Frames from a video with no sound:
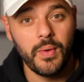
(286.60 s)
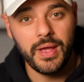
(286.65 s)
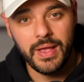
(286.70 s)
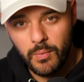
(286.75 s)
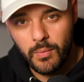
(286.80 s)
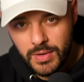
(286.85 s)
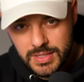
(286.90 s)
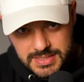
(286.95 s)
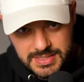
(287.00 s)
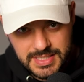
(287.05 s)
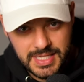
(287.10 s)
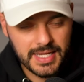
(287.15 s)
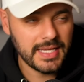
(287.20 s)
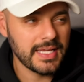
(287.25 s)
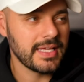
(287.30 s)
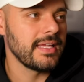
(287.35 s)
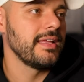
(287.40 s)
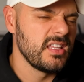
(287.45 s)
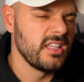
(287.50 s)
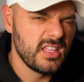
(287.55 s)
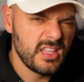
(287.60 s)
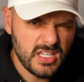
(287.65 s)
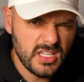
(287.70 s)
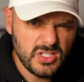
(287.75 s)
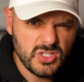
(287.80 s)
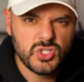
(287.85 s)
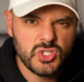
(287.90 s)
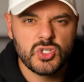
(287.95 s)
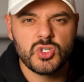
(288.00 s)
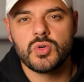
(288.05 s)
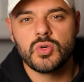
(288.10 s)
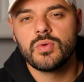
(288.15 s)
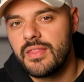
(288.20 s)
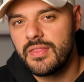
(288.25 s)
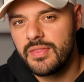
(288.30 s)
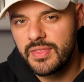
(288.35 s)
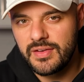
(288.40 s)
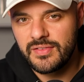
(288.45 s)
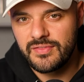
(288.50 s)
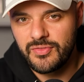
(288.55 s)
Wait one second, then two,
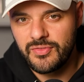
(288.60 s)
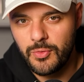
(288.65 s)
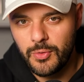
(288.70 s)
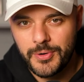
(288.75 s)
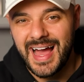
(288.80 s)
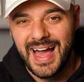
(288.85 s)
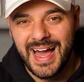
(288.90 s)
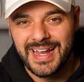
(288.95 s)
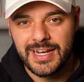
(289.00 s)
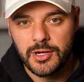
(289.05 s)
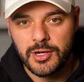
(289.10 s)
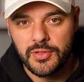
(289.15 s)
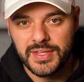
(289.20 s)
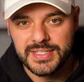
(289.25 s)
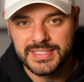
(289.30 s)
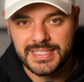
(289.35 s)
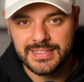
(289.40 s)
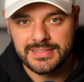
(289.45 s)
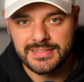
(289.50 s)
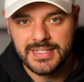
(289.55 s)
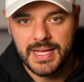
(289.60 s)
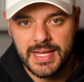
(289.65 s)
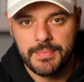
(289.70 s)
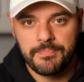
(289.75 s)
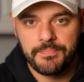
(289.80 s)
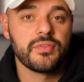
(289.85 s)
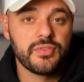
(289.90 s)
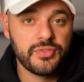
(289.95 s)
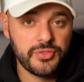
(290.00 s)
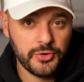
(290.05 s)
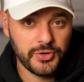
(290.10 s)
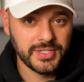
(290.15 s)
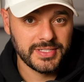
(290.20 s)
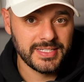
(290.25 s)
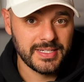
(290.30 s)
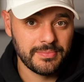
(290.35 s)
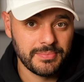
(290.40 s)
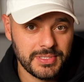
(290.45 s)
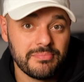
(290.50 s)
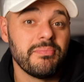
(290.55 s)
then four. I didn't know this at the time. Third
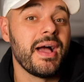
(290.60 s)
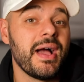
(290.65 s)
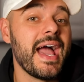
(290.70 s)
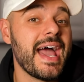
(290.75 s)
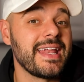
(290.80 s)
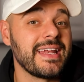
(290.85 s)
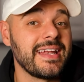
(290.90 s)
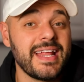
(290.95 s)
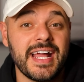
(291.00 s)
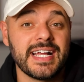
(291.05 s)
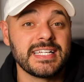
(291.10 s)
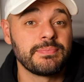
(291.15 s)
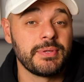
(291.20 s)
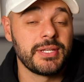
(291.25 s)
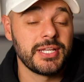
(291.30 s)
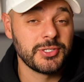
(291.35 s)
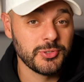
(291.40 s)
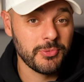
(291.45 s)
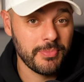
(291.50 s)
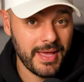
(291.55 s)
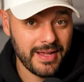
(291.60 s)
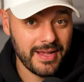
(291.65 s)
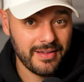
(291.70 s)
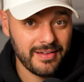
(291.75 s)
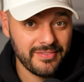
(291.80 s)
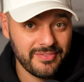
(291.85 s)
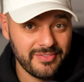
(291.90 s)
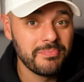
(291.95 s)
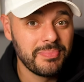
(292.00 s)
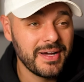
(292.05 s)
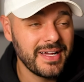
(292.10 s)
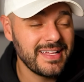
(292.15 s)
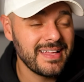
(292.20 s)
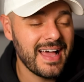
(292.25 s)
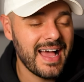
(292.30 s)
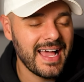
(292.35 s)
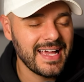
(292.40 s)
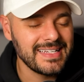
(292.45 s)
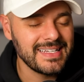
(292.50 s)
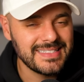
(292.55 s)
attempt, I added exponential backoff, but
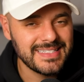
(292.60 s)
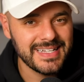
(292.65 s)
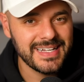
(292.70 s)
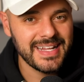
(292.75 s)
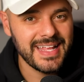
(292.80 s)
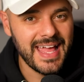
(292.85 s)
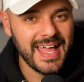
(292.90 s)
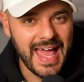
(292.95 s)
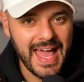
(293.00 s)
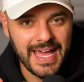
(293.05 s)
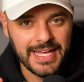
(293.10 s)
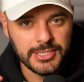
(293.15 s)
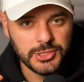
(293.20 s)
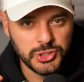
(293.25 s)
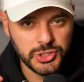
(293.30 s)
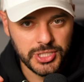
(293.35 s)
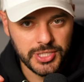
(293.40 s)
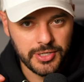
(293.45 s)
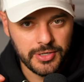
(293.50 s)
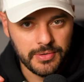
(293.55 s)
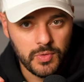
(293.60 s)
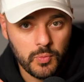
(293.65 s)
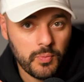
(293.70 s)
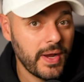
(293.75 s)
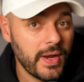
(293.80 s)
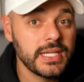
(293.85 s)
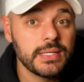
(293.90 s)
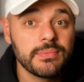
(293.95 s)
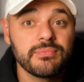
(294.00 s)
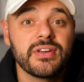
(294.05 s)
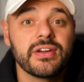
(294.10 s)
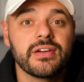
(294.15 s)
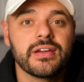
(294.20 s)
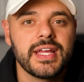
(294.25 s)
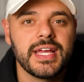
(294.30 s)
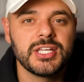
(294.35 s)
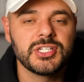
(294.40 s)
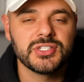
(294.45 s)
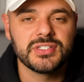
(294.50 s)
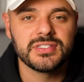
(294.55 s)
I didn't add jitter, random
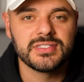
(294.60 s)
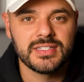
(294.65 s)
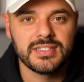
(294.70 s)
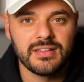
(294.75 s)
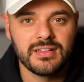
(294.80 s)
variations in